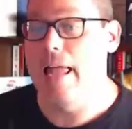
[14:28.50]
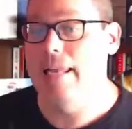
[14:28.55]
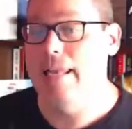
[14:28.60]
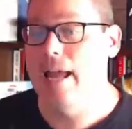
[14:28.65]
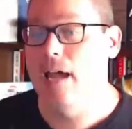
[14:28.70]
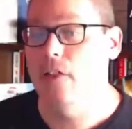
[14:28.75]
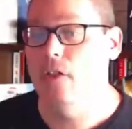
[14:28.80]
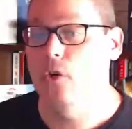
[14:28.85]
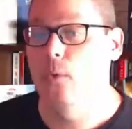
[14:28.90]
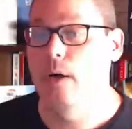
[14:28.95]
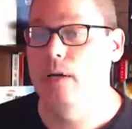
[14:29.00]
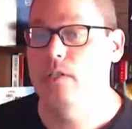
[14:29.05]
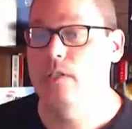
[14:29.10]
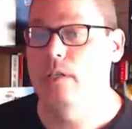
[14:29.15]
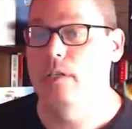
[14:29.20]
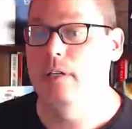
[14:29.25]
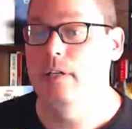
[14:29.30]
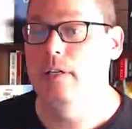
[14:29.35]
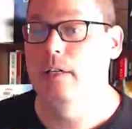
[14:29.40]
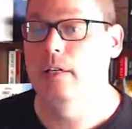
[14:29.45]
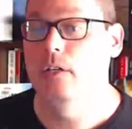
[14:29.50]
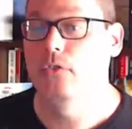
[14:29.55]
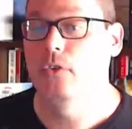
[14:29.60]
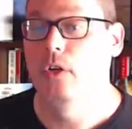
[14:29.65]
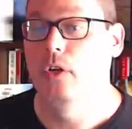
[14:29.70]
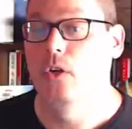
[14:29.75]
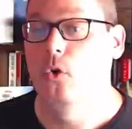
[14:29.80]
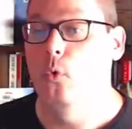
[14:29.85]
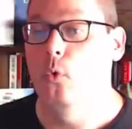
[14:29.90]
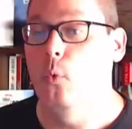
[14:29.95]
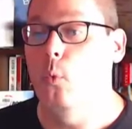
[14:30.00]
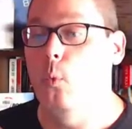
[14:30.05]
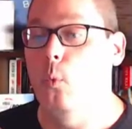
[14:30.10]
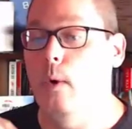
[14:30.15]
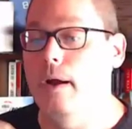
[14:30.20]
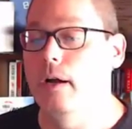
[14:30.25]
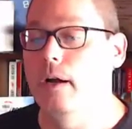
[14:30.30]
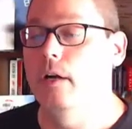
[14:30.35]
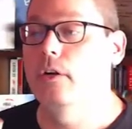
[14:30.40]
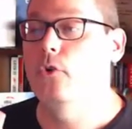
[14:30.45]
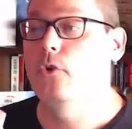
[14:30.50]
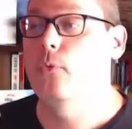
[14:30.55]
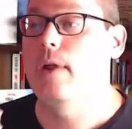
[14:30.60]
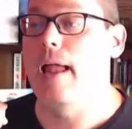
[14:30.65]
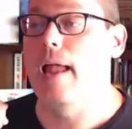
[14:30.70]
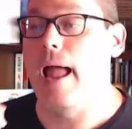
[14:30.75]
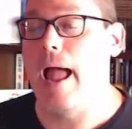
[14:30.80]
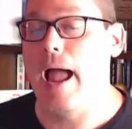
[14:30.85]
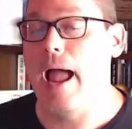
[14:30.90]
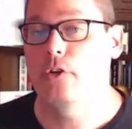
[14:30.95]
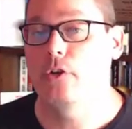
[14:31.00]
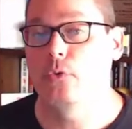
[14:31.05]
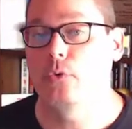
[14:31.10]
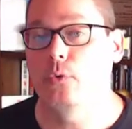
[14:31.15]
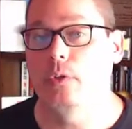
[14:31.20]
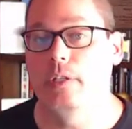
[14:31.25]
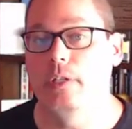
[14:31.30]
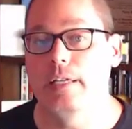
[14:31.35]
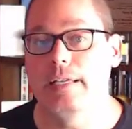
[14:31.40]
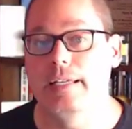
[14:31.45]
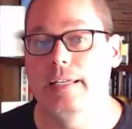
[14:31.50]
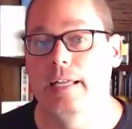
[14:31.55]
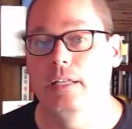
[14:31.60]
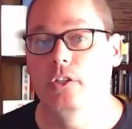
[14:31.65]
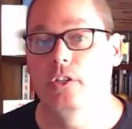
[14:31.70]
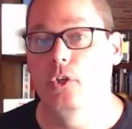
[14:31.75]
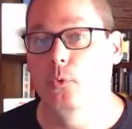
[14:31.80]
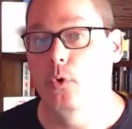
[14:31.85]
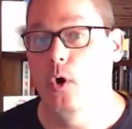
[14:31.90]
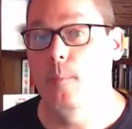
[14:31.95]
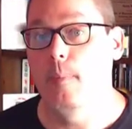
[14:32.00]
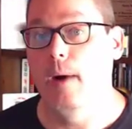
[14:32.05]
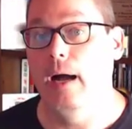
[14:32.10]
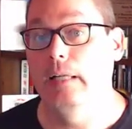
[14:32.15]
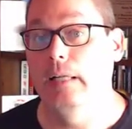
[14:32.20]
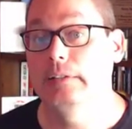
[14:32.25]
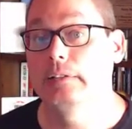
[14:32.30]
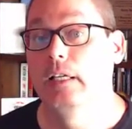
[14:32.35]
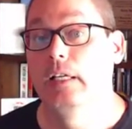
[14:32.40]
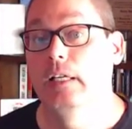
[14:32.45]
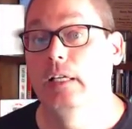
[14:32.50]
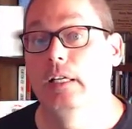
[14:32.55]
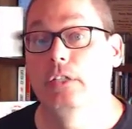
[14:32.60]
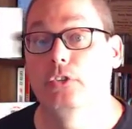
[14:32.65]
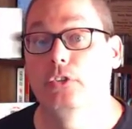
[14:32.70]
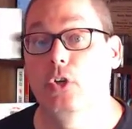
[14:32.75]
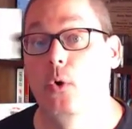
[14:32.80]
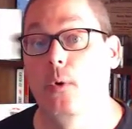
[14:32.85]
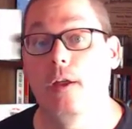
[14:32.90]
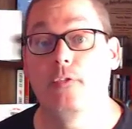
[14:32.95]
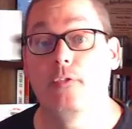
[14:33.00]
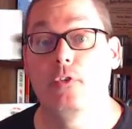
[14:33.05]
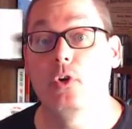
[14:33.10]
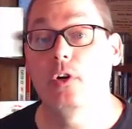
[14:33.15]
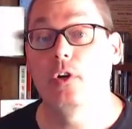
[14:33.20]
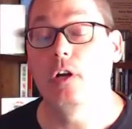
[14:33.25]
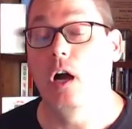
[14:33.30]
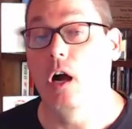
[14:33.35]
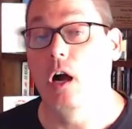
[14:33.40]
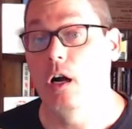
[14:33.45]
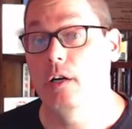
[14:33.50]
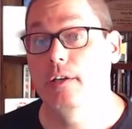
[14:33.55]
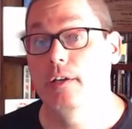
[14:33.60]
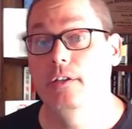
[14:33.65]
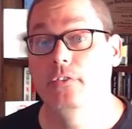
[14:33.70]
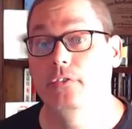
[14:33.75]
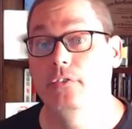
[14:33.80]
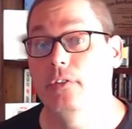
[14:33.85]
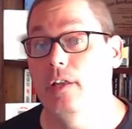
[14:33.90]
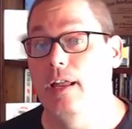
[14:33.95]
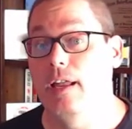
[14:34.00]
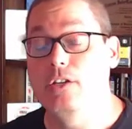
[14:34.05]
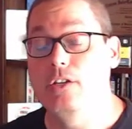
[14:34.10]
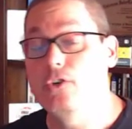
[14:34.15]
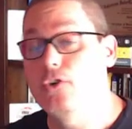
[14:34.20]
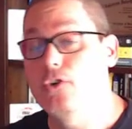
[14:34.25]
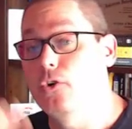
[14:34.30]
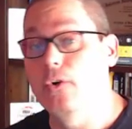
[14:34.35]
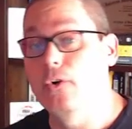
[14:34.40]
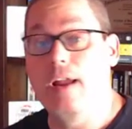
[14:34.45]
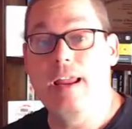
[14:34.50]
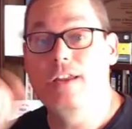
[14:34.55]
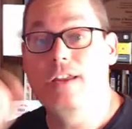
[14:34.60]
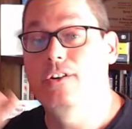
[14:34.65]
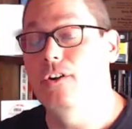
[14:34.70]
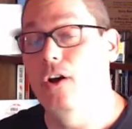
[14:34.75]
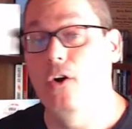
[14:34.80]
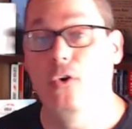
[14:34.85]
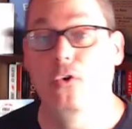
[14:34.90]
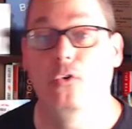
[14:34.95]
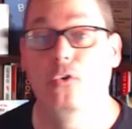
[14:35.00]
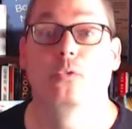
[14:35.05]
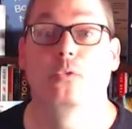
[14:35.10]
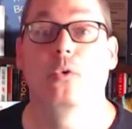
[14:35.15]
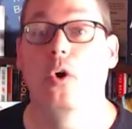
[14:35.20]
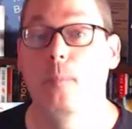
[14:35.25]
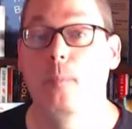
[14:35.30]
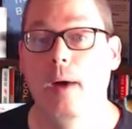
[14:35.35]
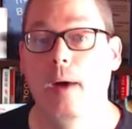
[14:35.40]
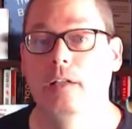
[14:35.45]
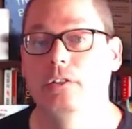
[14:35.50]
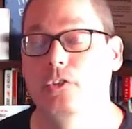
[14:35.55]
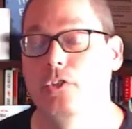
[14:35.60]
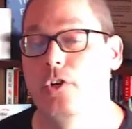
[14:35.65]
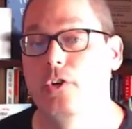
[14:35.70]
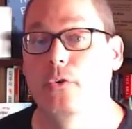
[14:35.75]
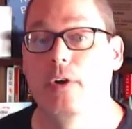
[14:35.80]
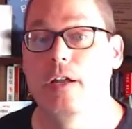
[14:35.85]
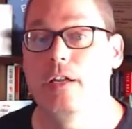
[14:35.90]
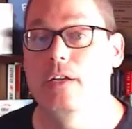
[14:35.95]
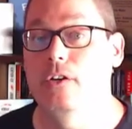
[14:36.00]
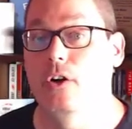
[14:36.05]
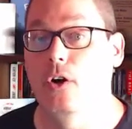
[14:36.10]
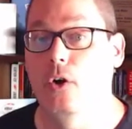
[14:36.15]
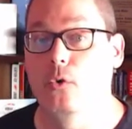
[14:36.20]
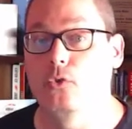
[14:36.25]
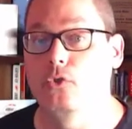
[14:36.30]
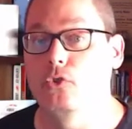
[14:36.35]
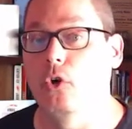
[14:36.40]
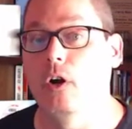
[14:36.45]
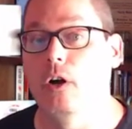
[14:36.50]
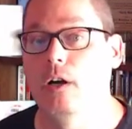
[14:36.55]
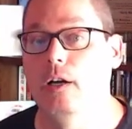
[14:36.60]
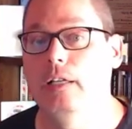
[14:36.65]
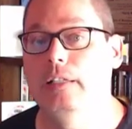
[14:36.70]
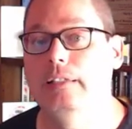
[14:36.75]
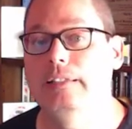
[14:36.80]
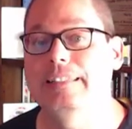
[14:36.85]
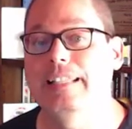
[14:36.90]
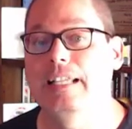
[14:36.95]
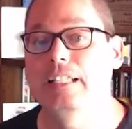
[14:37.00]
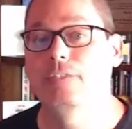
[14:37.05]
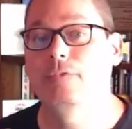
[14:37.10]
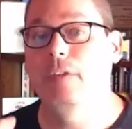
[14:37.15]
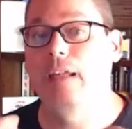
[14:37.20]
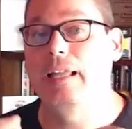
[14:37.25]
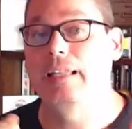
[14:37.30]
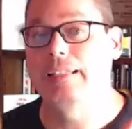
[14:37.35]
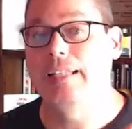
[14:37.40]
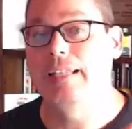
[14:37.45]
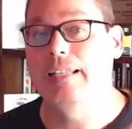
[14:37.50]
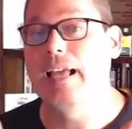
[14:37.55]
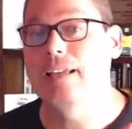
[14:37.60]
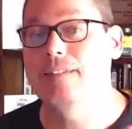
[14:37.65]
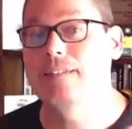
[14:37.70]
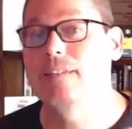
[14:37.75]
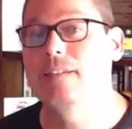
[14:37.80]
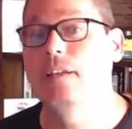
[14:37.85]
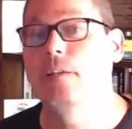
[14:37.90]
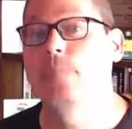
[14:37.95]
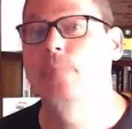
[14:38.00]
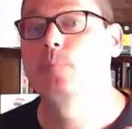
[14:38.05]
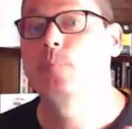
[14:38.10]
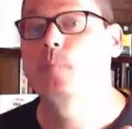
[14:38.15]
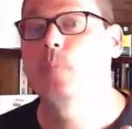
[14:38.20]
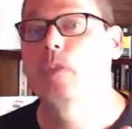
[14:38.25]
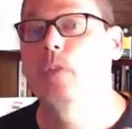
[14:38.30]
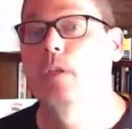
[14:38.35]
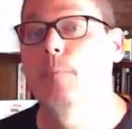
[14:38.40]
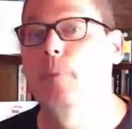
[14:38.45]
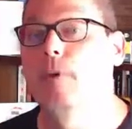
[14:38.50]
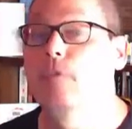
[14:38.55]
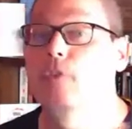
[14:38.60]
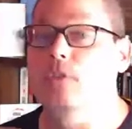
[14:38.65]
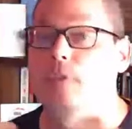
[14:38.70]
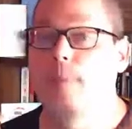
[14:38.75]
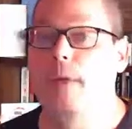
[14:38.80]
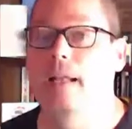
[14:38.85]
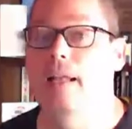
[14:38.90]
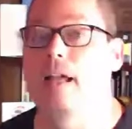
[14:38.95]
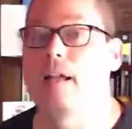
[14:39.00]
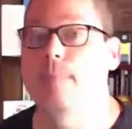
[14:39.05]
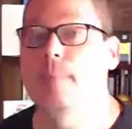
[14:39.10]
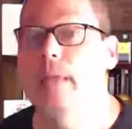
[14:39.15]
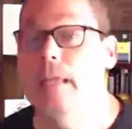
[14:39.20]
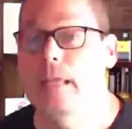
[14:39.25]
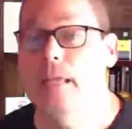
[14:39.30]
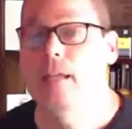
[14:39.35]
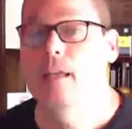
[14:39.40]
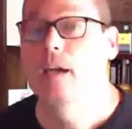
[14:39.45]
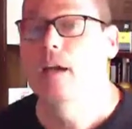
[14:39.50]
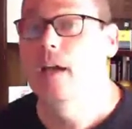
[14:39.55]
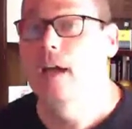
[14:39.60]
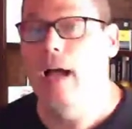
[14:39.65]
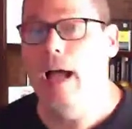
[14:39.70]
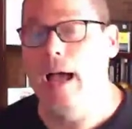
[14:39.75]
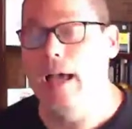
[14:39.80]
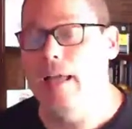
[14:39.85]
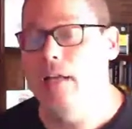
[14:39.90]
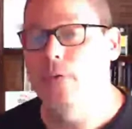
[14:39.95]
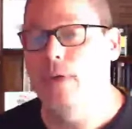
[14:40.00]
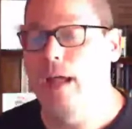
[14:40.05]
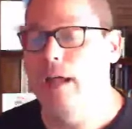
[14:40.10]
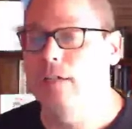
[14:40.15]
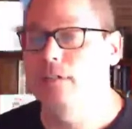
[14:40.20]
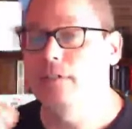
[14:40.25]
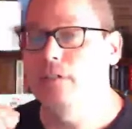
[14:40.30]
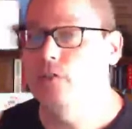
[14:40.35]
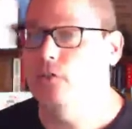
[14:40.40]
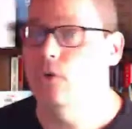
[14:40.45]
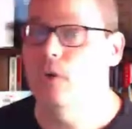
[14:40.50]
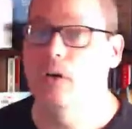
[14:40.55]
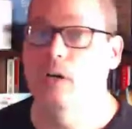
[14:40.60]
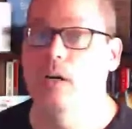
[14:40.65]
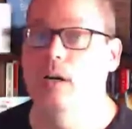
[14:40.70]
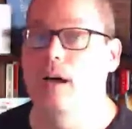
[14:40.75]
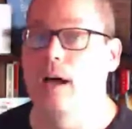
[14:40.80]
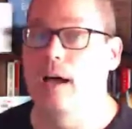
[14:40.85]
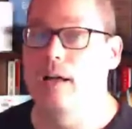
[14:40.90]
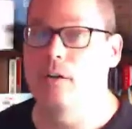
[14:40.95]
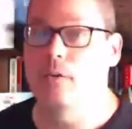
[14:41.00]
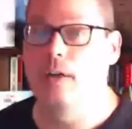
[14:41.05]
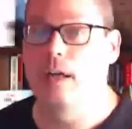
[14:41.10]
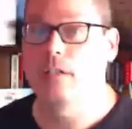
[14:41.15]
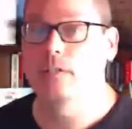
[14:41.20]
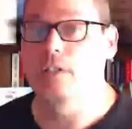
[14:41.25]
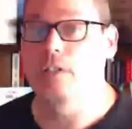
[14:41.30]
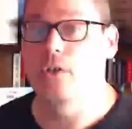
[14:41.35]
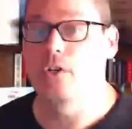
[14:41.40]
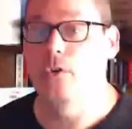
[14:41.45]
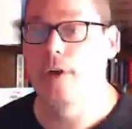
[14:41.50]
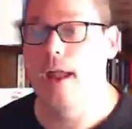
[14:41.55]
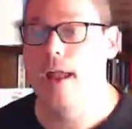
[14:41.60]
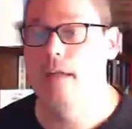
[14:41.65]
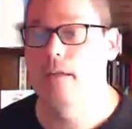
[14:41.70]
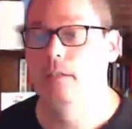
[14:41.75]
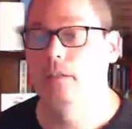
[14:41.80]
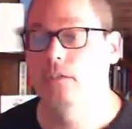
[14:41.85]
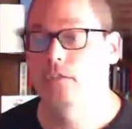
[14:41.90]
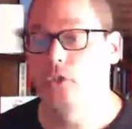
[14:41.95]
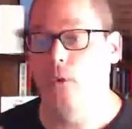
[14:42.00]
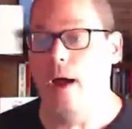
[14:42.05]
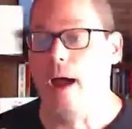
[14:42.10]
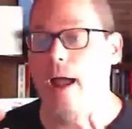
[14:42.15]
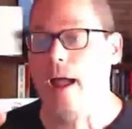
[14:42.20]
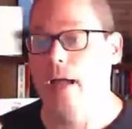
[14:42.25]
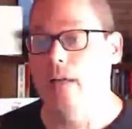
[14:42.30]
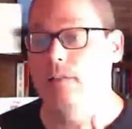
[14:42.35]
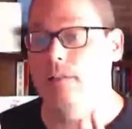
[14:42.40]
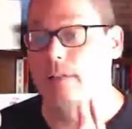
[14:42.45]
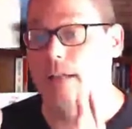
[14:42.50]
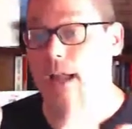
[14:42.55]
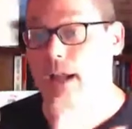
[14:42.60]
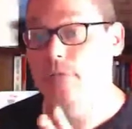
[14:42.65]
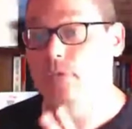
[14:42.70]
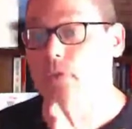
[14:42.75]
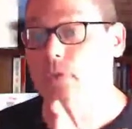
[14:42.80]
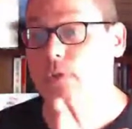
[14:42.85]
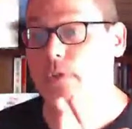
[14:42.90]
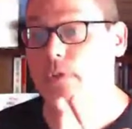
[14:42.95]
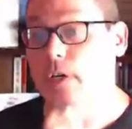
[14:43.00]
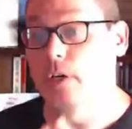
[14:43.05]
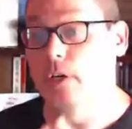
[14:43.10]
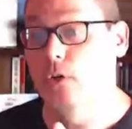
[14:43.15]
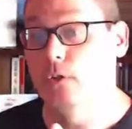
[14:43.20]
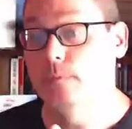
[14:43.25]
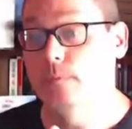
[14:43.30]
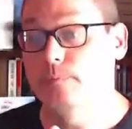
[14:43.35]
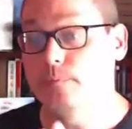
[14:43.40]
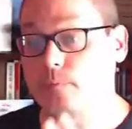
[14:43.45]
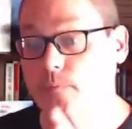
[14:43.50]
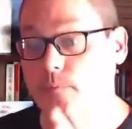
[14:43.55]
And now the question is, where do we actually get the robots? So if you're an artist and you create your own robots or you create your own drawings, that's fantastic. But for somebody like me, I don't actually draw, I don't actually create, so I actually have to go